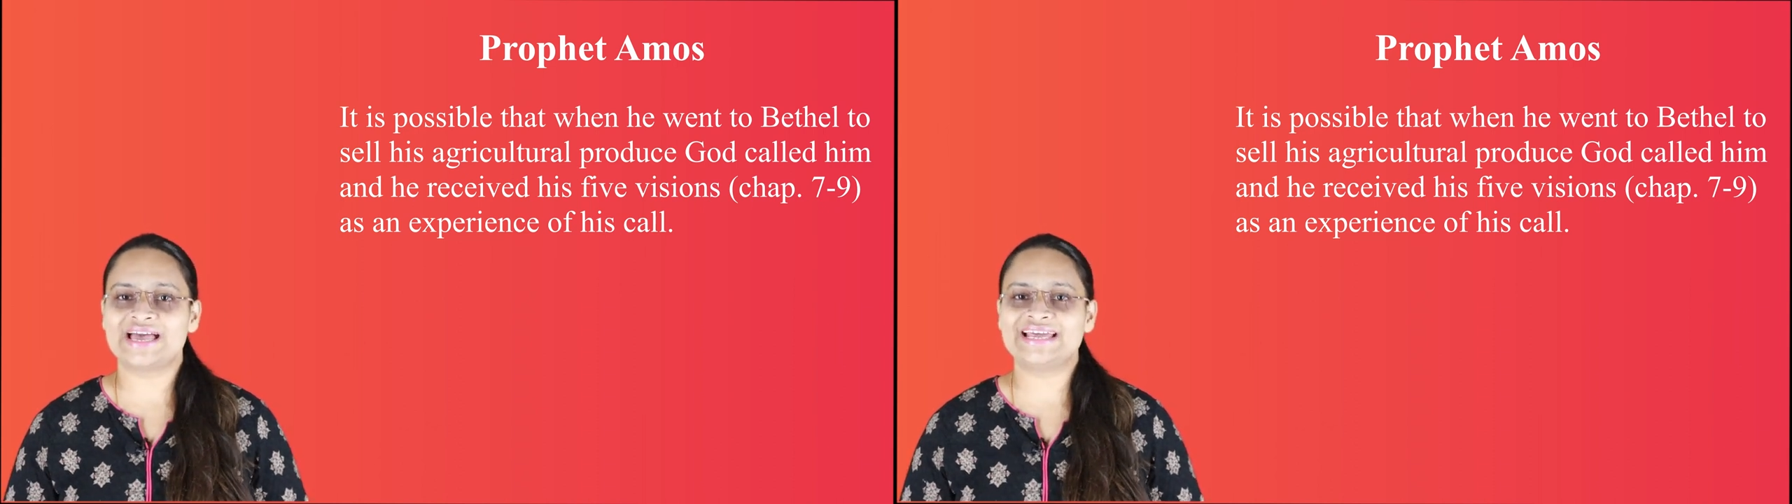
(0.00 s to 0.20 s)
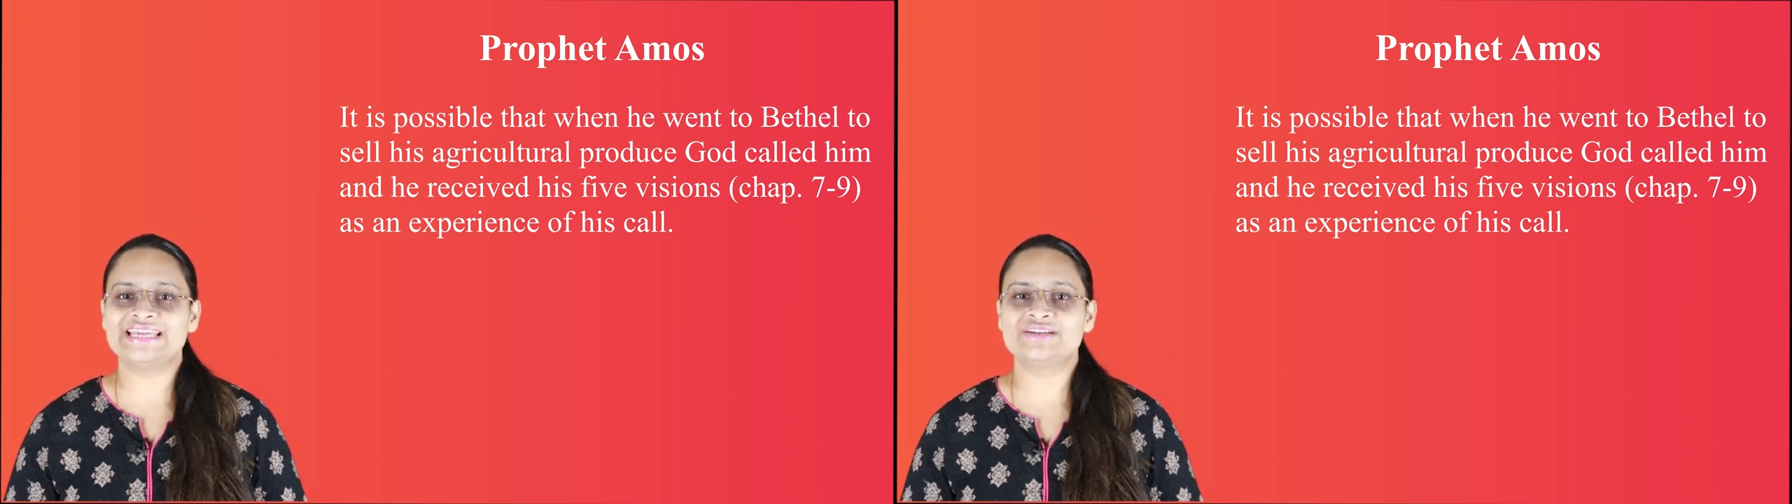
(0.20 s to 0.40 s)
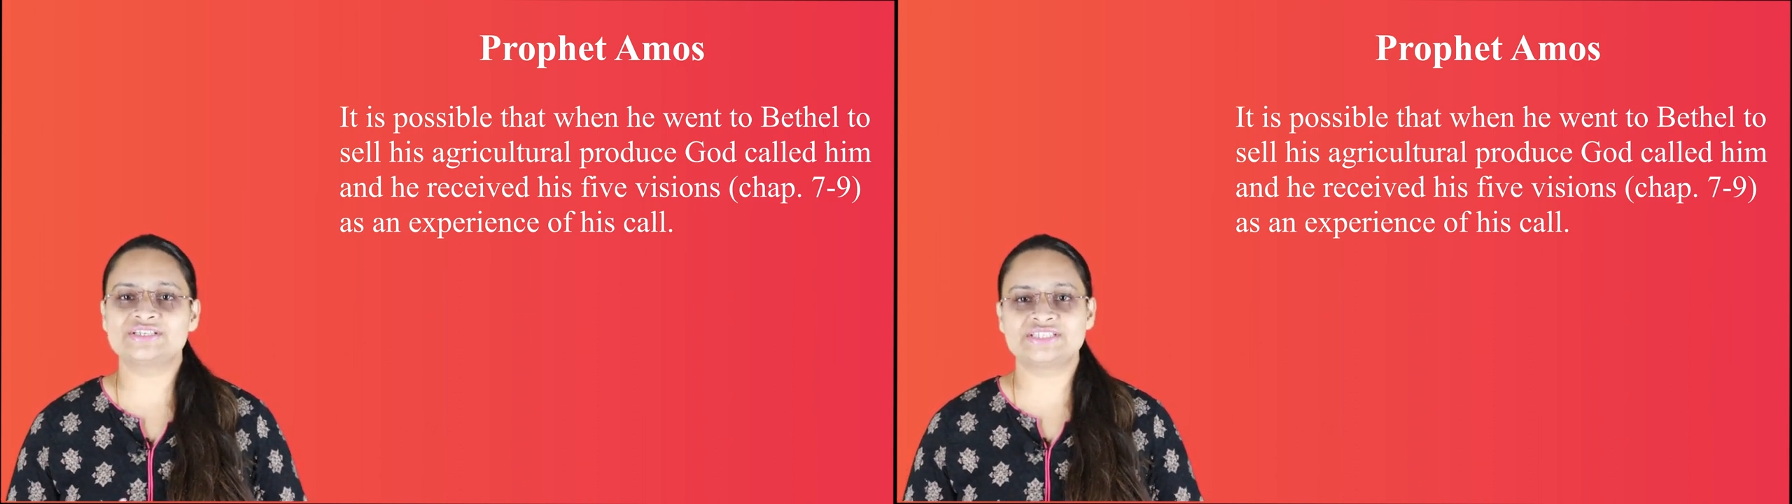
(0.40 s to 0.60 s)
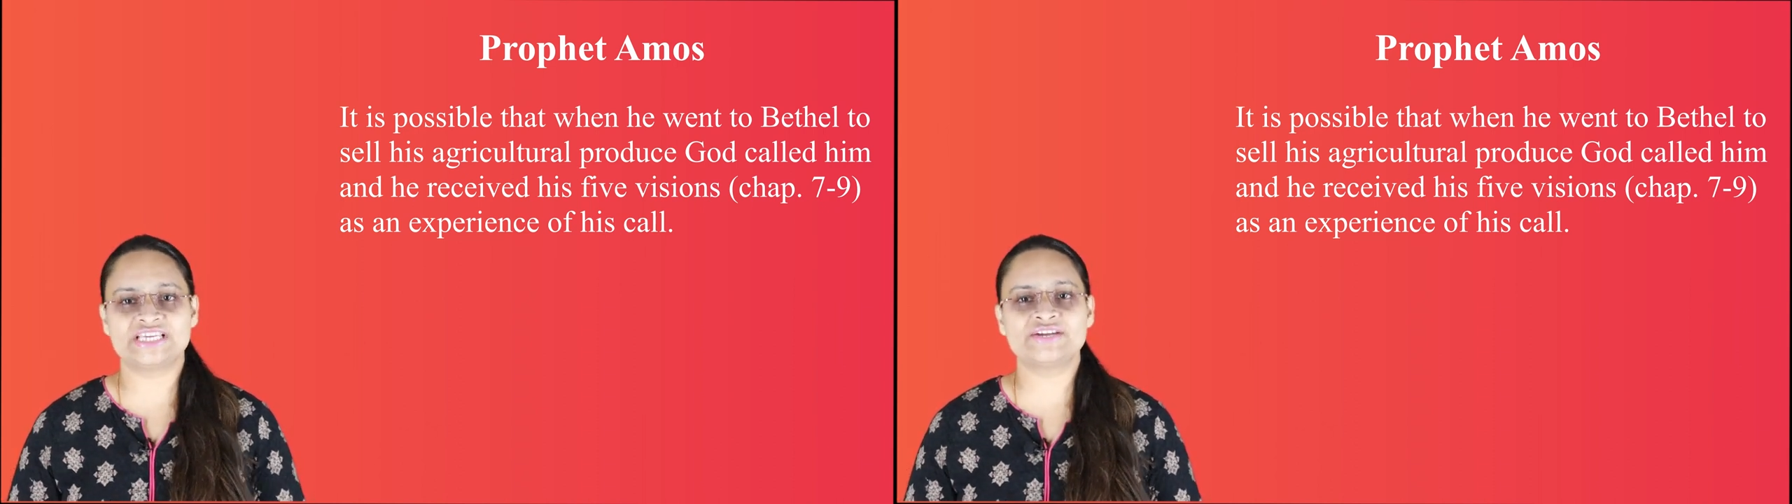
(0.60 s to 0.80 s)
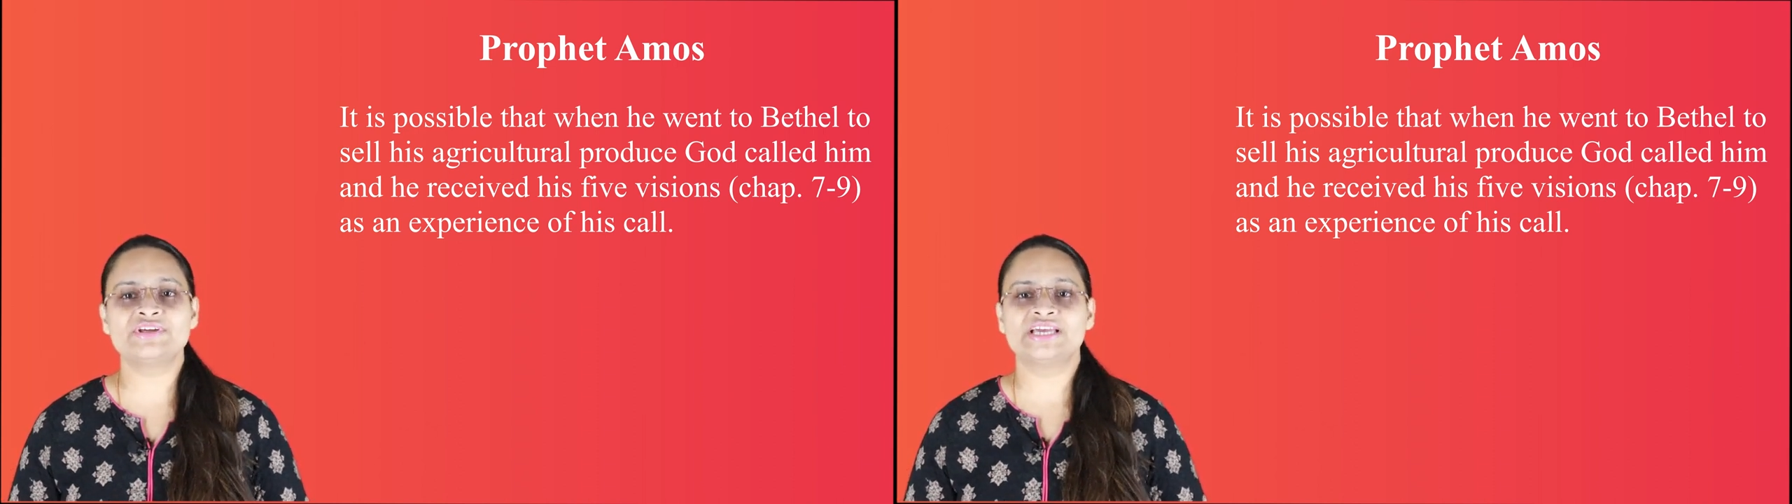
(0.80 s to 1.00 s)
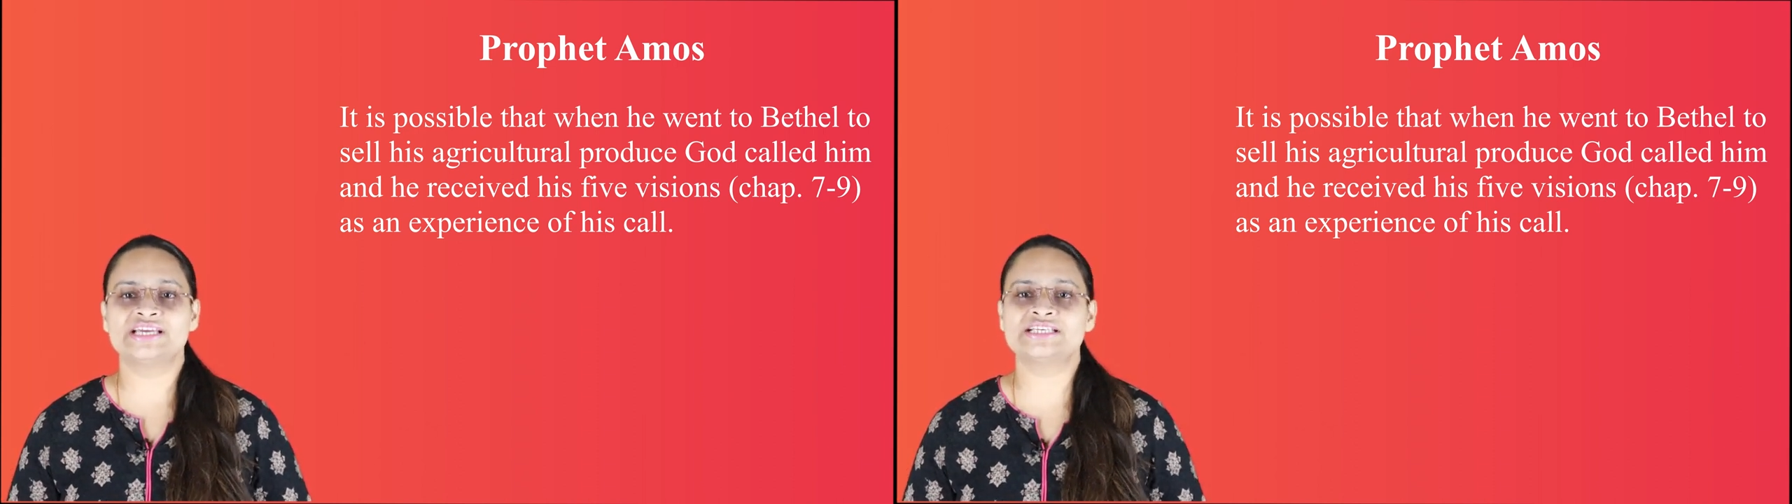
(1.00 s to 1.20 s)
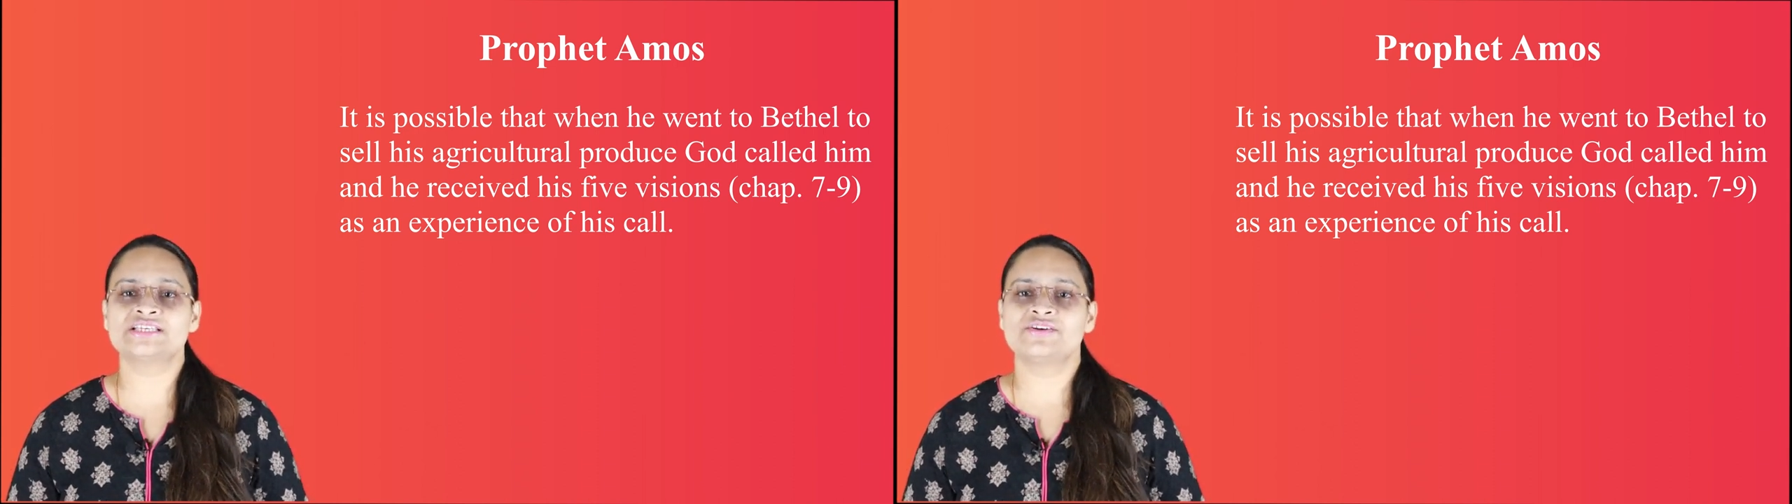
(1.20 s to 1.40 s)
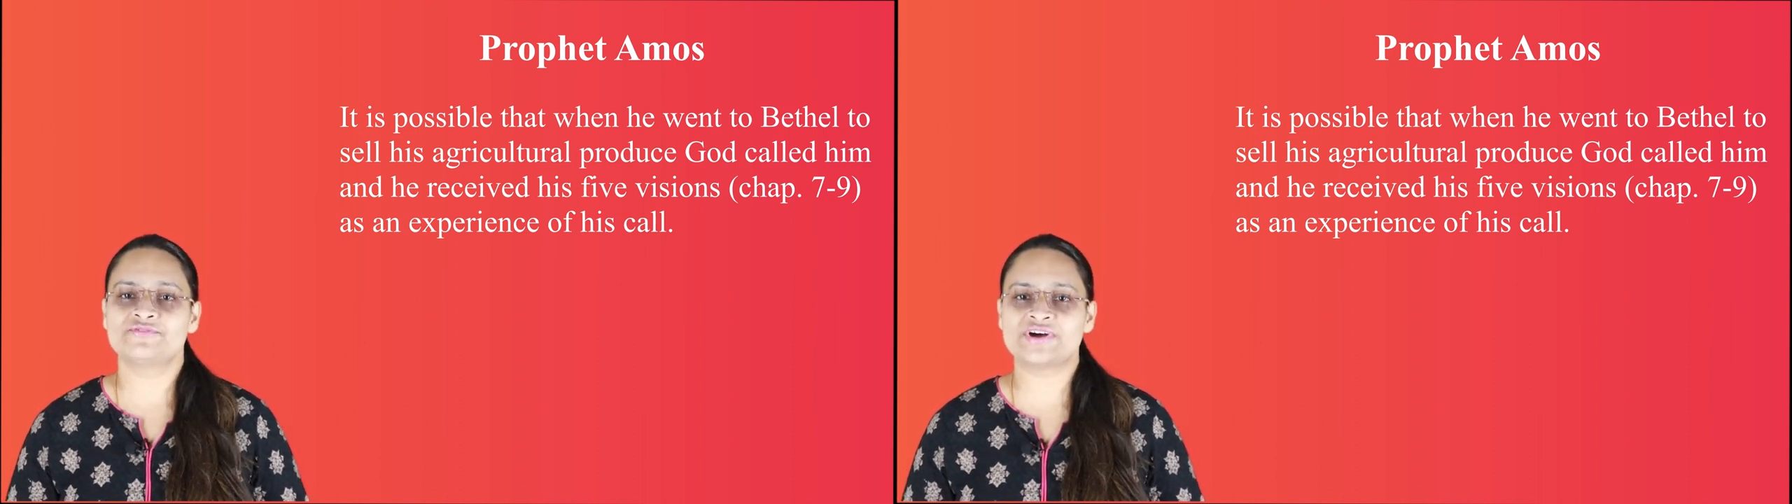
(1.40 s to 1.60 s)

and he received his